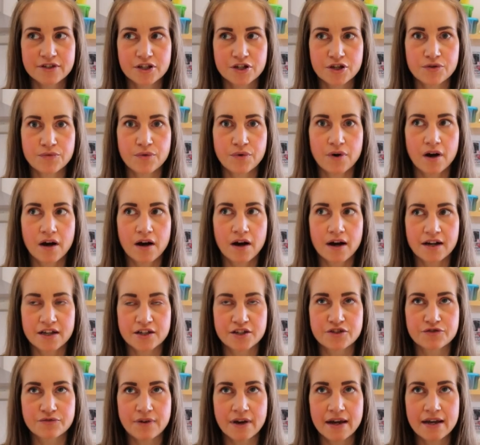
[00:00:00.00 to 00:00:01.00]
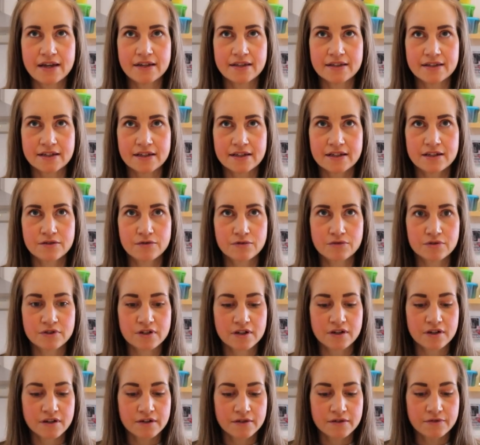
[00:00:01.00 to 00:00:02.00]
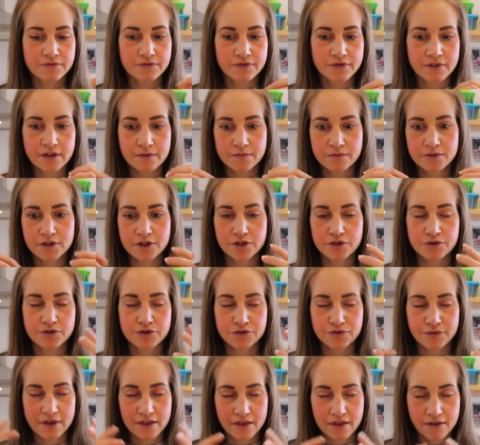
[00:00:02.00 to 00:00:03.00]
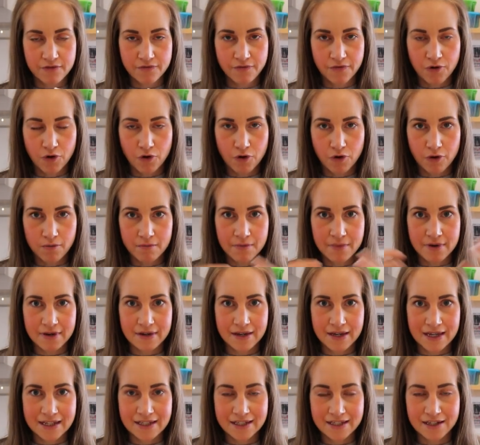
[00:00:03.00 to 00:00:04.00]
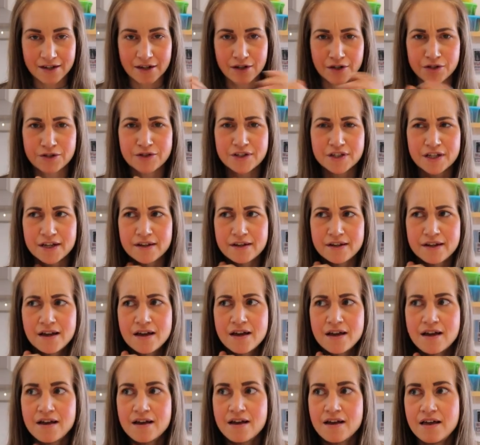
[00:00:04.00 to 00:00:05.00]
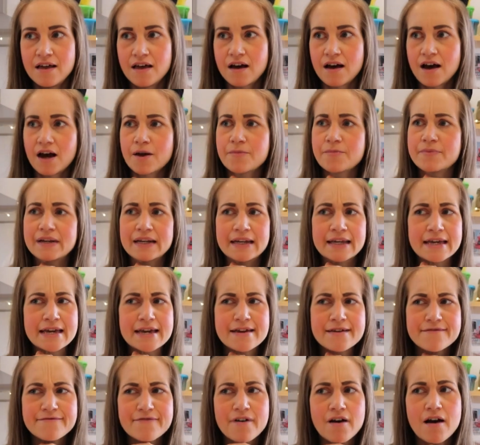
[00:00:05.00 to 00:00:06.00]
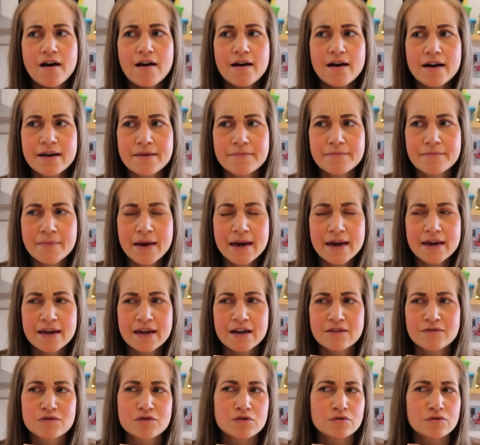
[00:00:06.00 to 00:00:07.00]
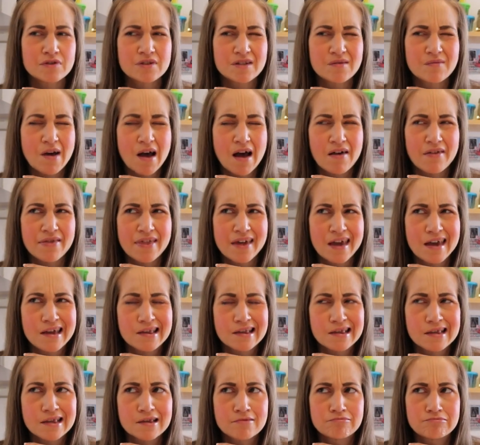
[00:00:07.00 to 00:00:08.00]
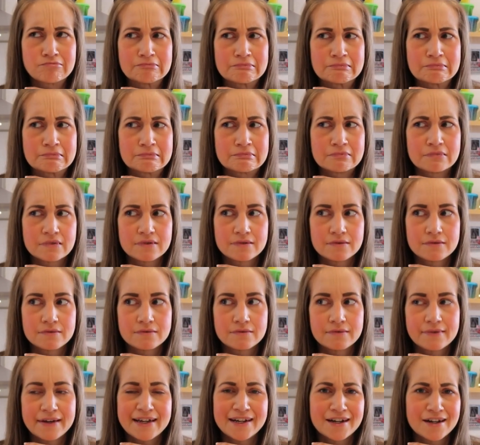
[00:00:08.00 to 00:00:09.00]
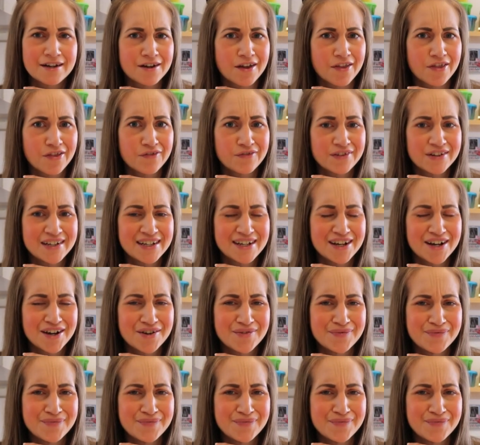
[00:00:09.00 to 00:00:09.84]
to hydrate in order for them to transform into gluten. I believe I may have talked about this in another video.